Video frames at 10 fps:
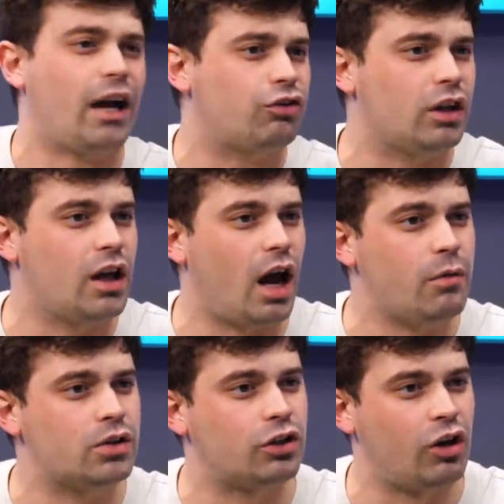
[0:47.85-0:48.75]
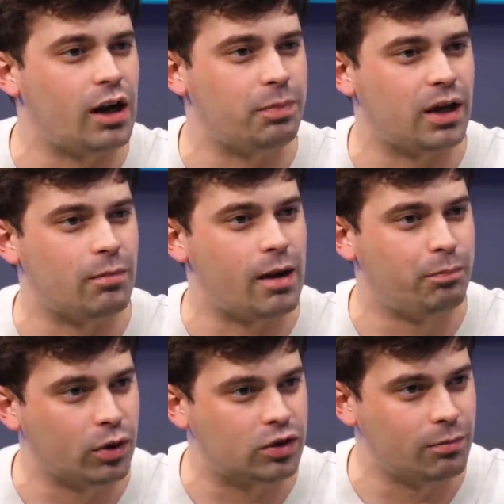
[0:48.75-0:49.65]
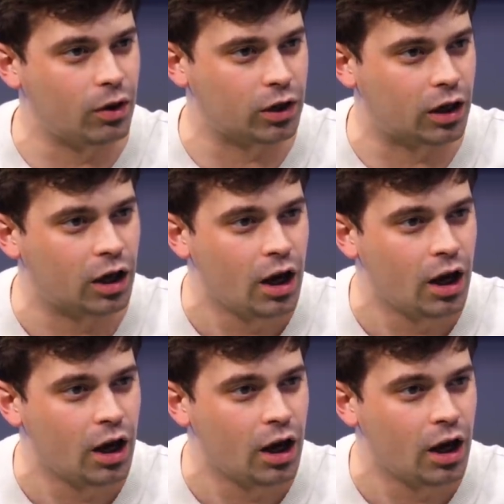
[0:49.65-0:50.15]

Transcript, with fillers: actually, I was the champion at my Books A Million.